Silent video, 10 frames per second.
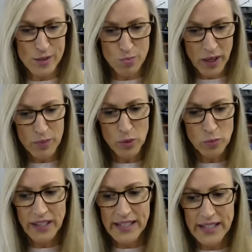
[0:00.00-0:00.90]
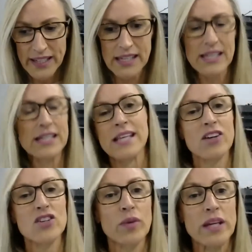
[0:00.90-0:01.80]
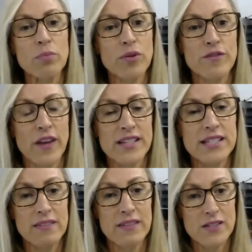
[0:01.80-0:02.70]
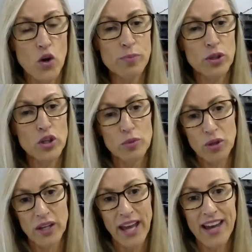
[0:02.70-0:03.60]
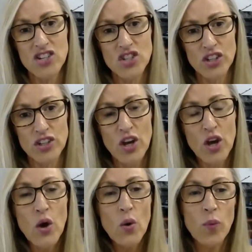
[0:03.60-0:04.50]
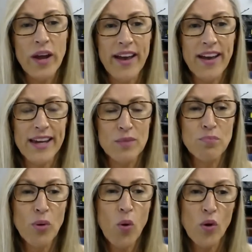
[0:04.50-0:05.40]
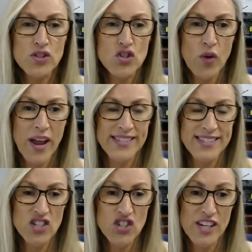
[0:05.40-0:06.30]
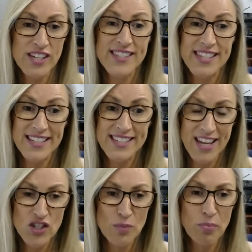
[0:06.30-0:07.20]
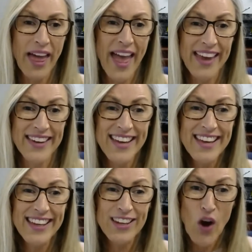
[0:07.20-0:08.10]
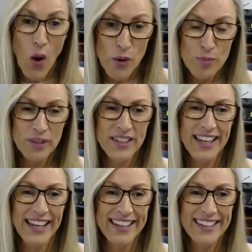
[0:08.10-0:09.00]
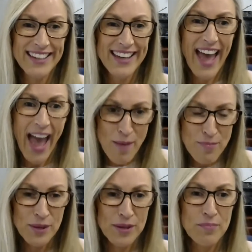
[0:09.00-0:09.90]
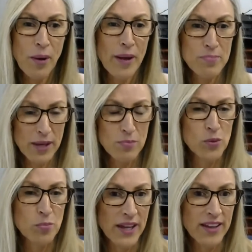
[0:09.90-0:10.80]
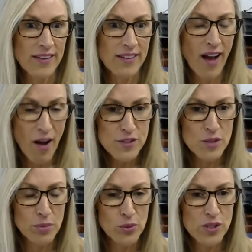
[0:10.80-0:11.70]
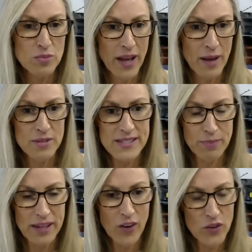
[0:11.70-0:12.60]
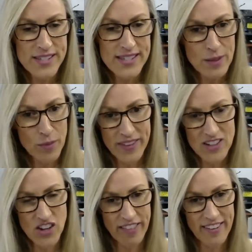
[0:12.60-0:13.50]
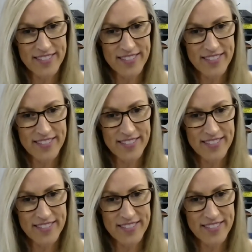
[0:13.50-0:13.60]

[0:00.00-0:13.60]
people-pleasing is actually preventing this open communication, where an important transition and succession plan can openly happen by people being comfortable to be able to speak honestly with each other.